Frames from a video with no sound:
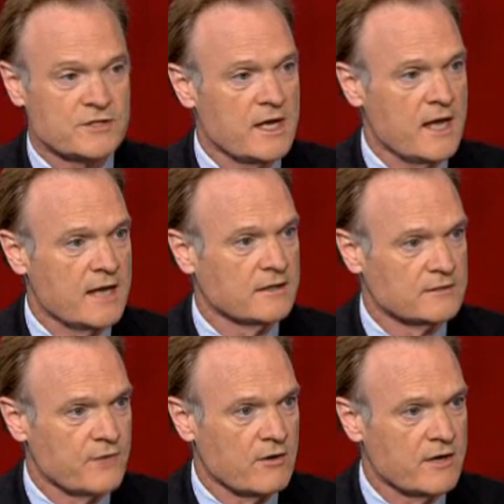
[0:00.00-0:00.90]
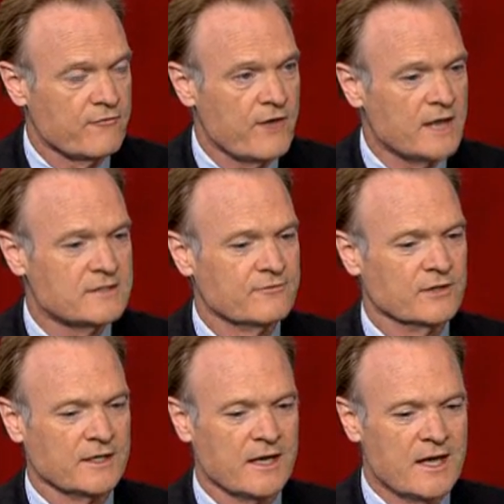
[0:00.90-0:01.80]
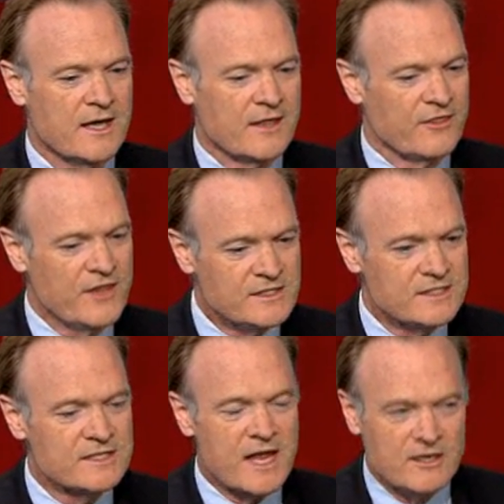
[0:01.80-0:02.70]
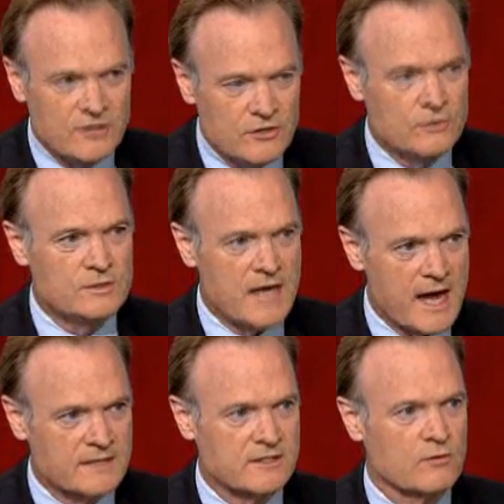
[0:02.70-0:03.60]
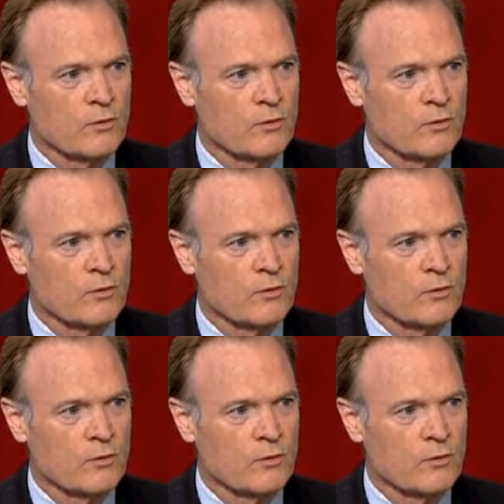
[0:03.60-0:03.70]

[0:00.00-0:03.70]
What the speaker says: they handled very effectively. This is a new tactic.